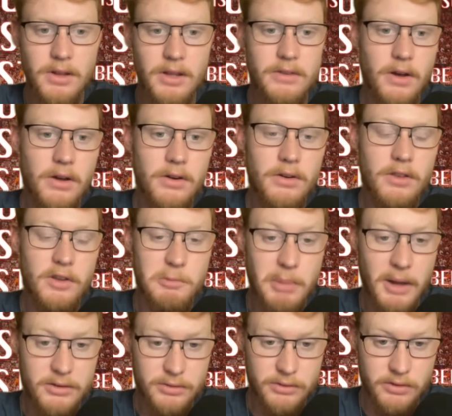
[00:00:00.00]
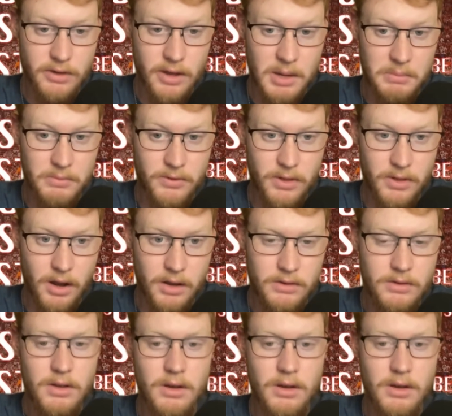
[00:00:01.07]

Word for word: It's under the specials tab for that.